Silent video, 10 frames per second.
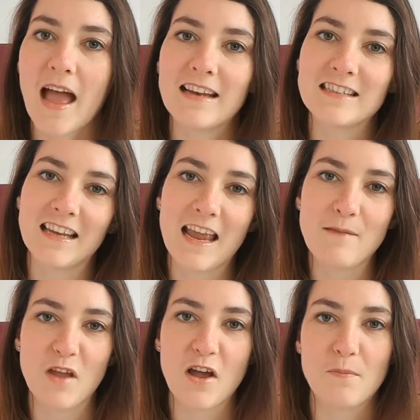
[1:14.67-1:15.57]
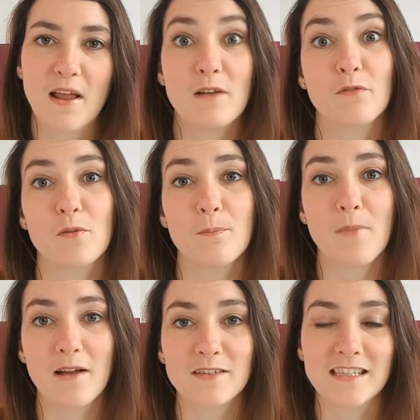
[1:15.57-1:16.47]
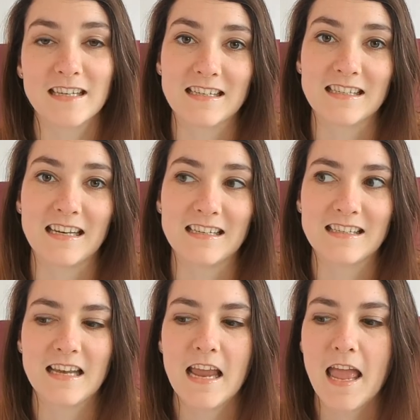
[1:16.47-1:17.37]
And it's a game that I played for about 6 years.